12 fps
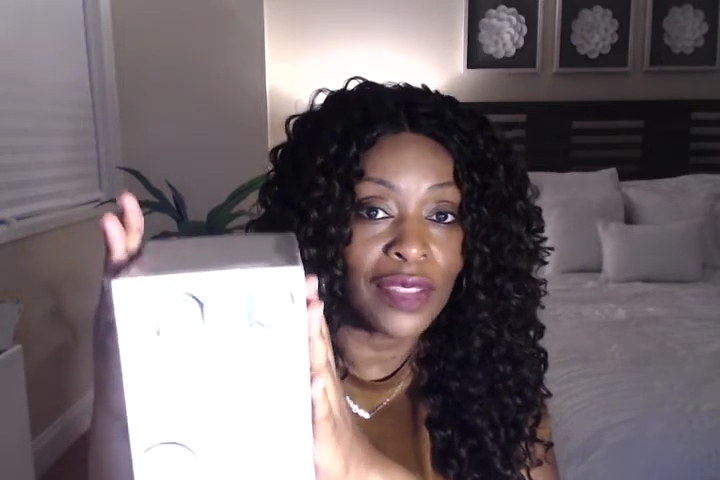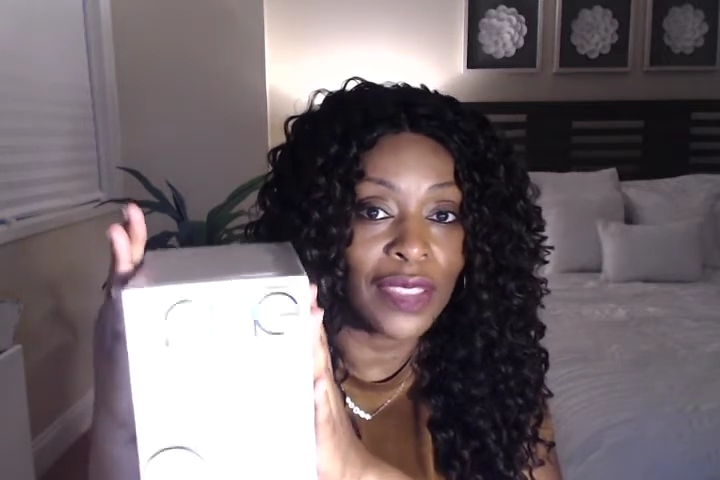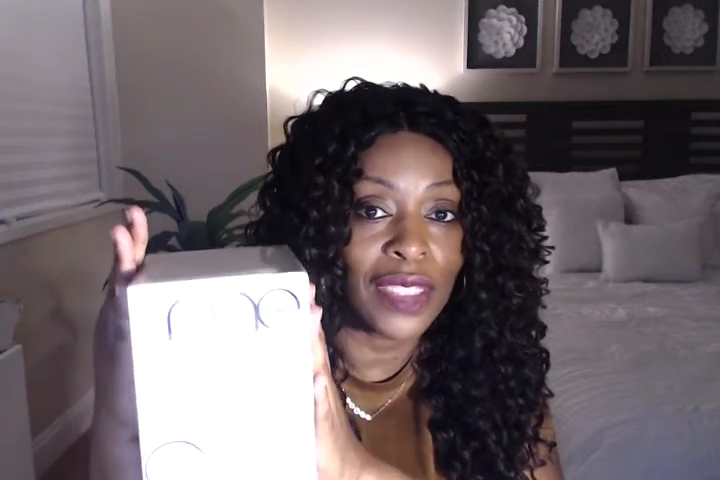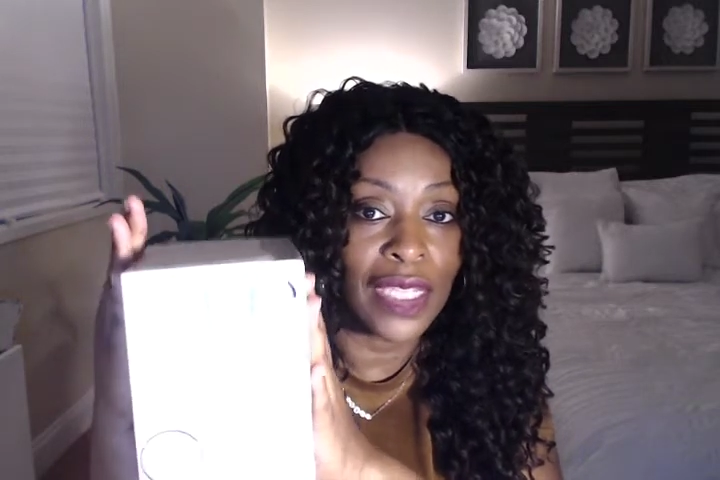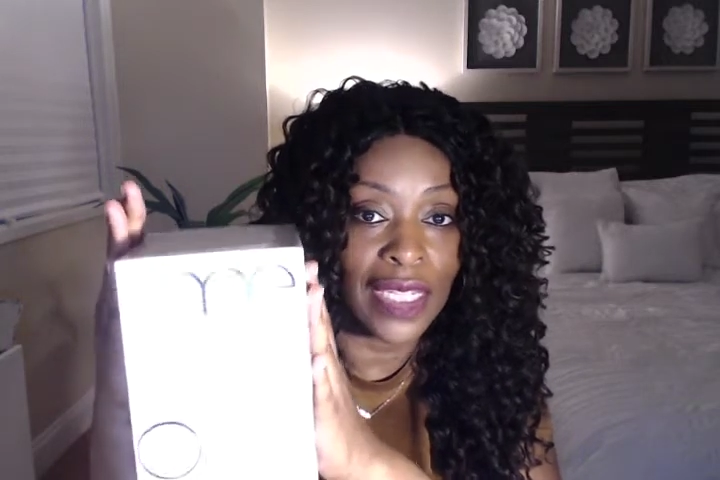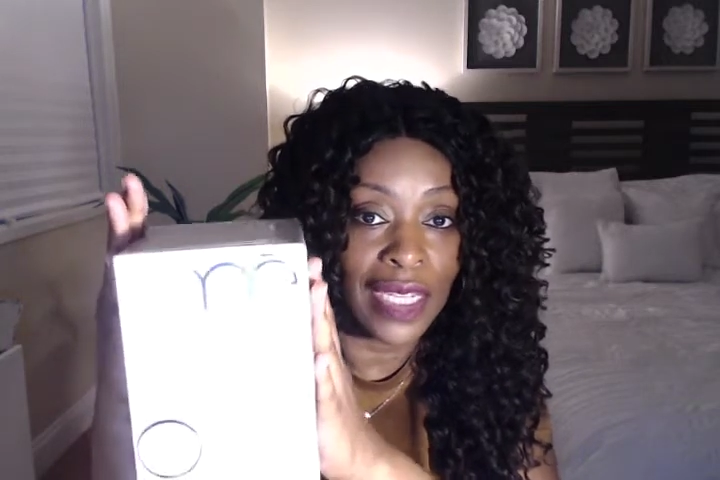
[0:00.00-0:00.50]
to
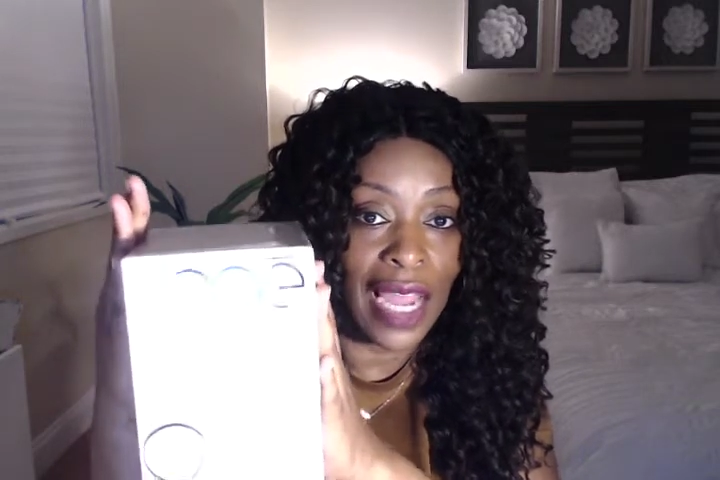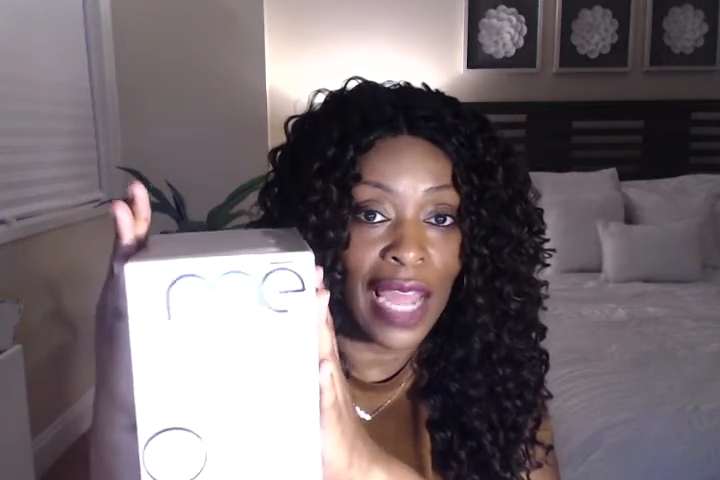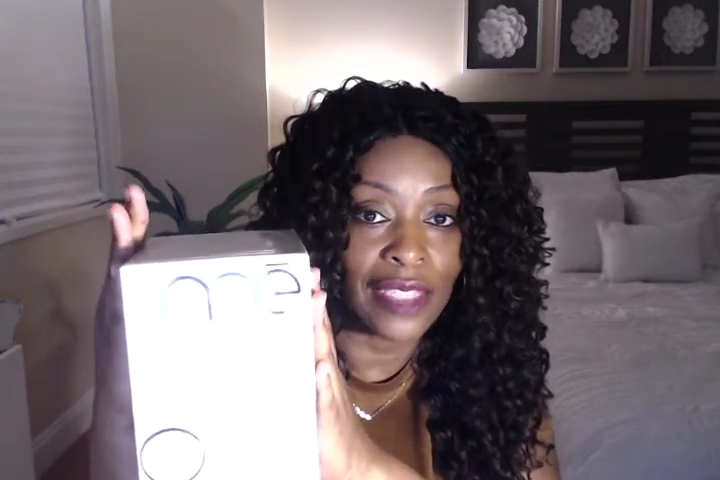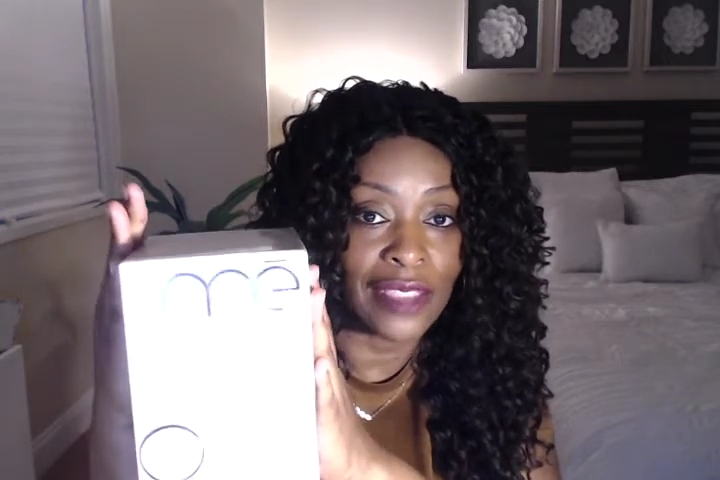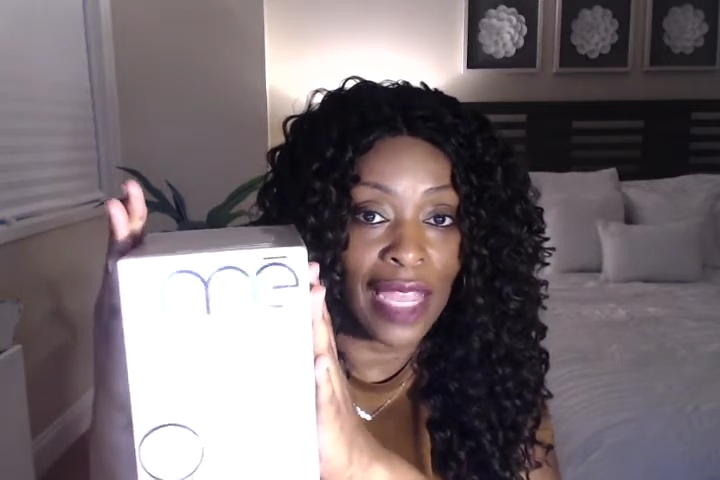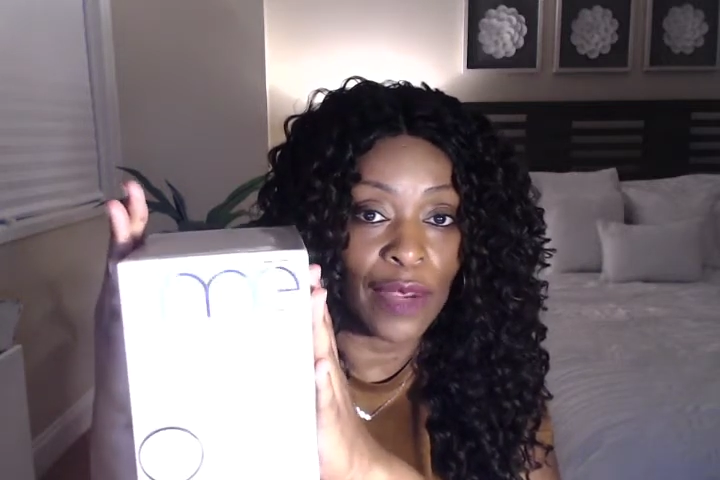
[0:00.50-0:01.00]
get in
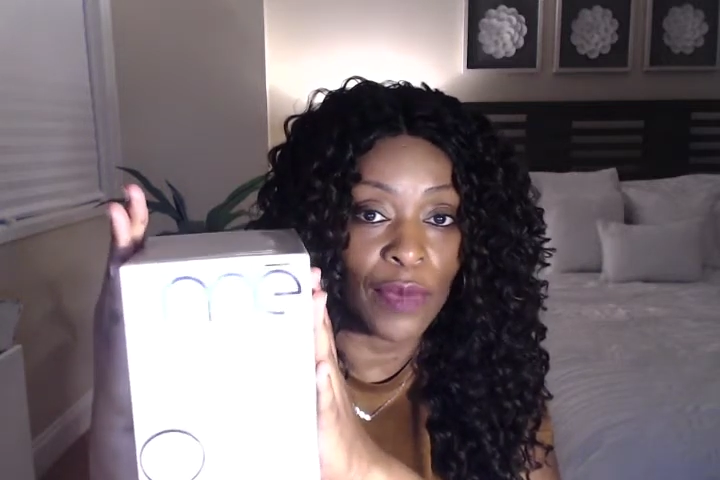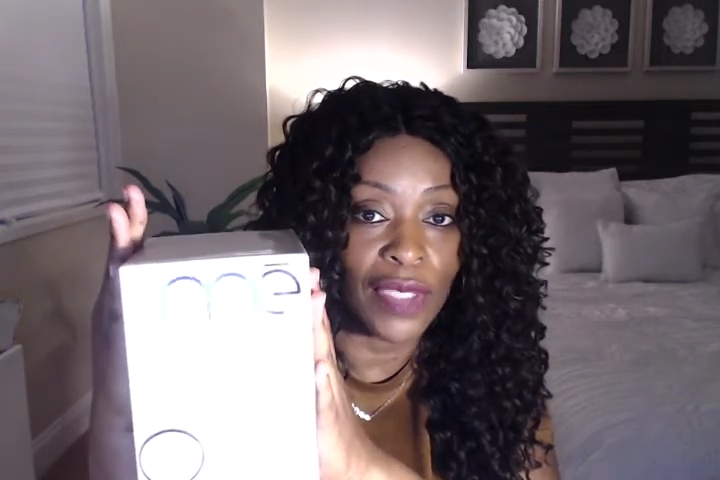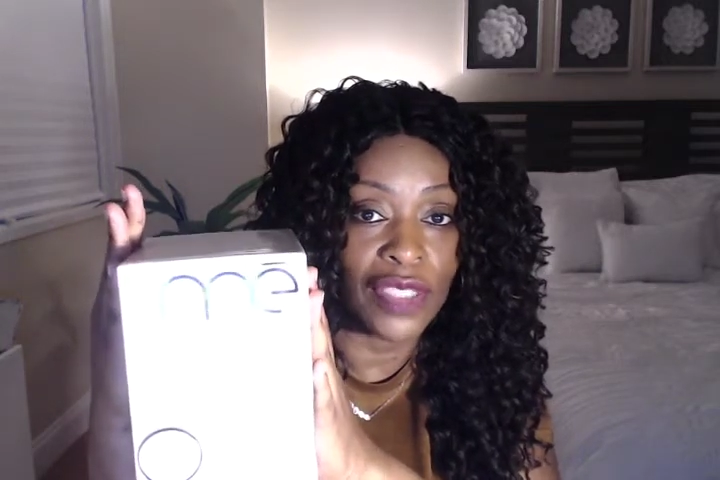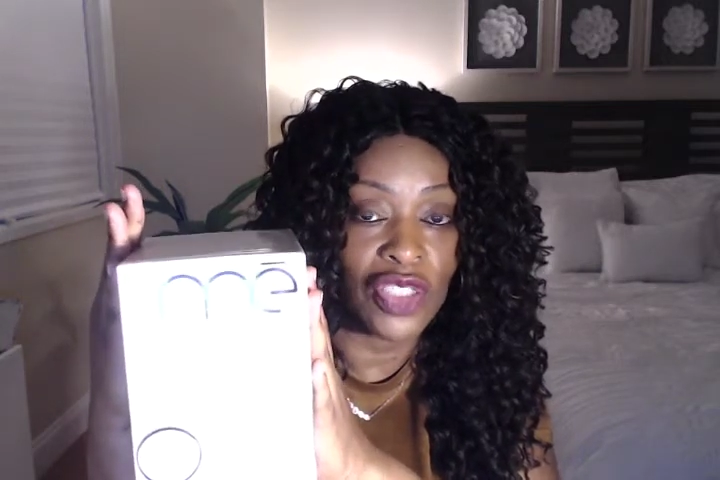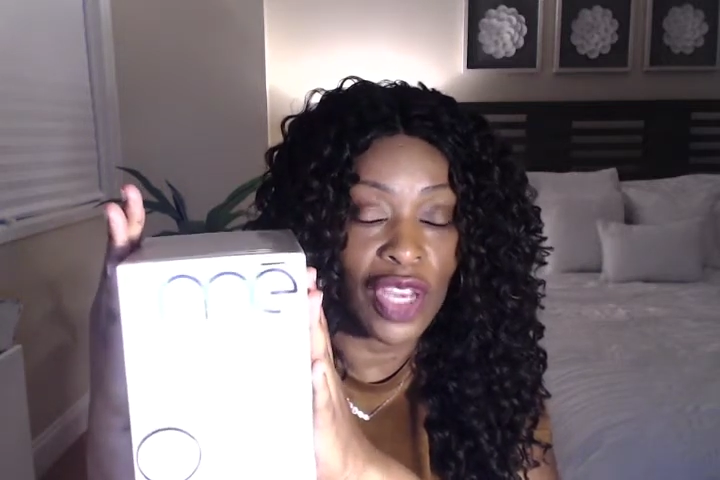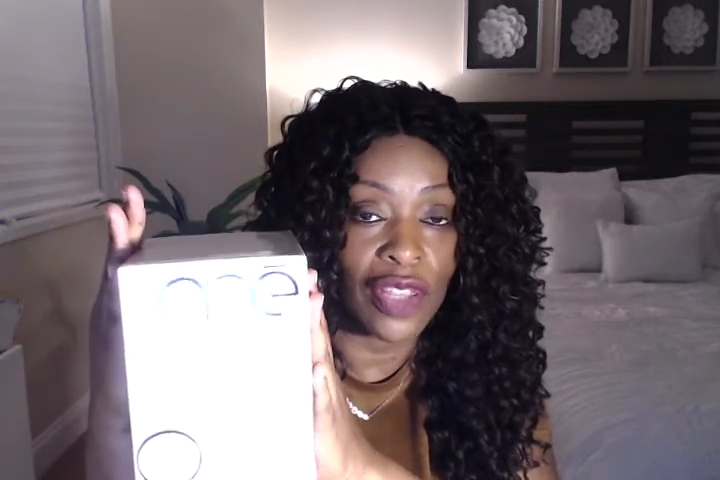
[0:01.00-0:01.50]
contact with
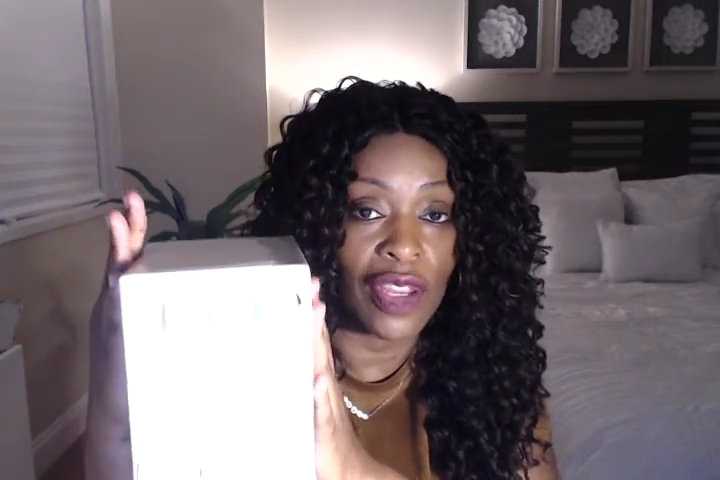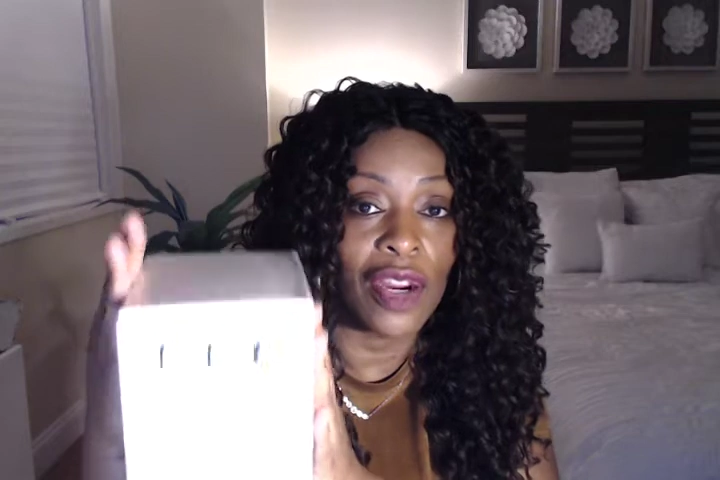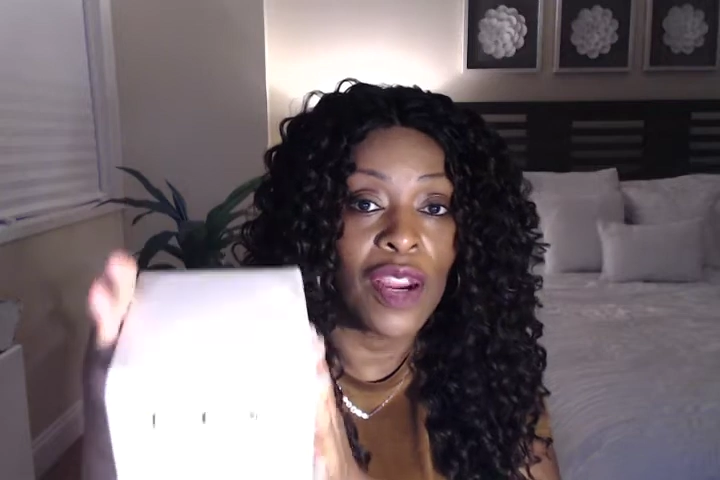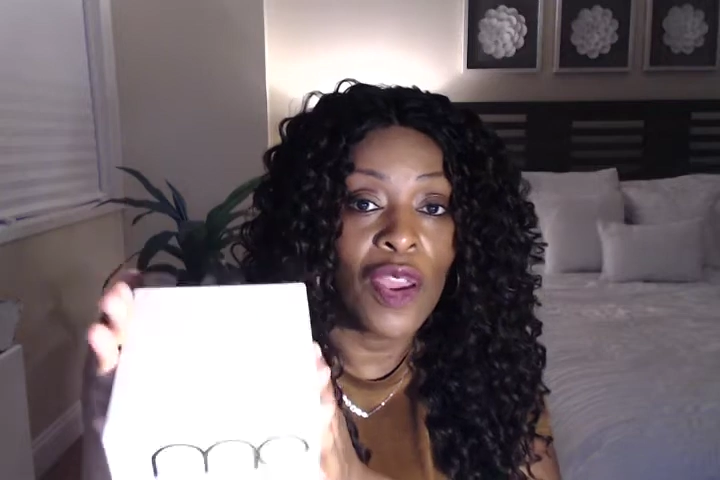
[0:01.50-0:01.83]
each other